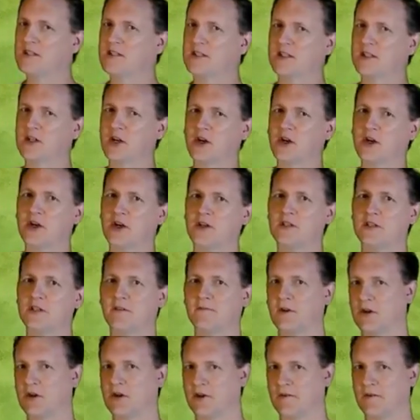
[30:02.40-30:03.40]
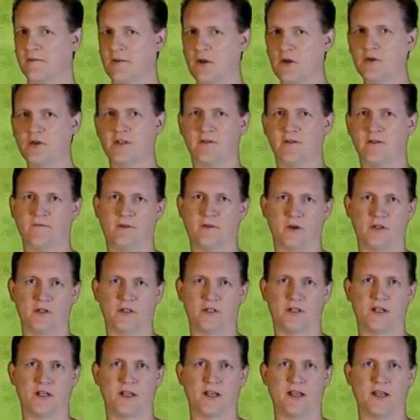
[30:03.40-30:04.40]
get discouraged if you're confused at
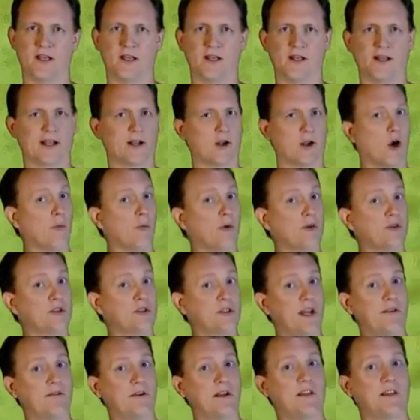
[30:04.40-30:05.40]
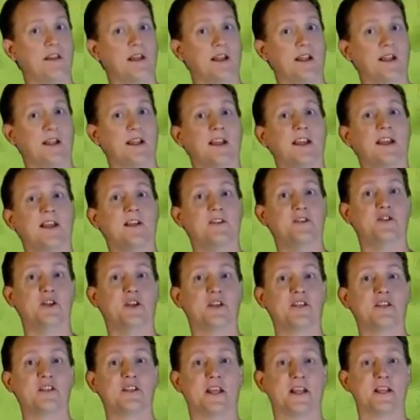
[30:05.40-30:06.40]
first. Like almost everything, it
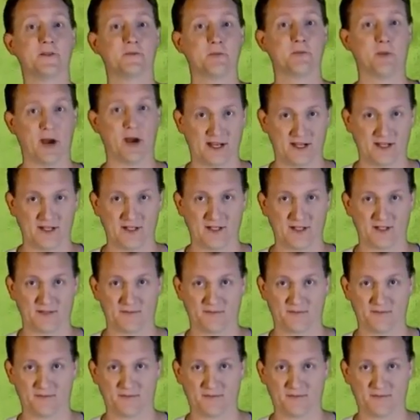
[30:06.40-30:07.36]
just takes practice.